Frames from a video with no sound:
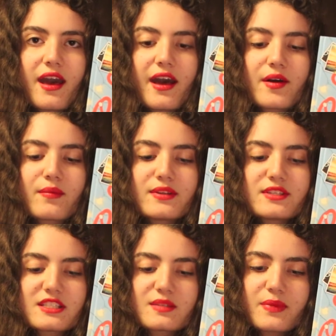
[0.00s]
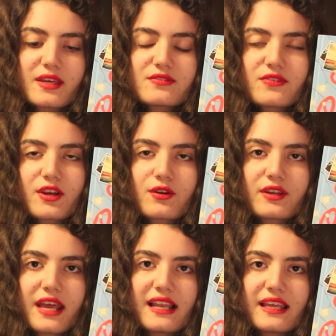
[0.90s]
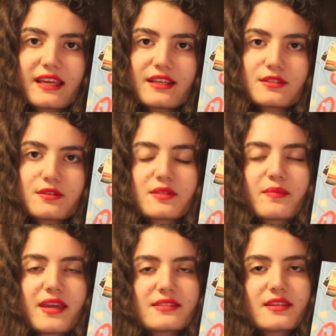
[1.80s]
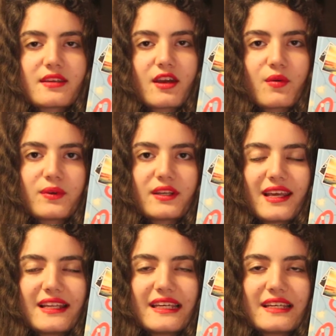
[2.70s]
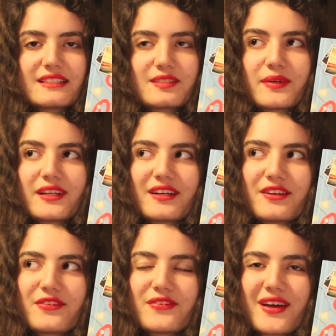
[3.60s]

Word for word: Um, and she has a best friend called Elliot who's amazing. I want an Elliot in my life.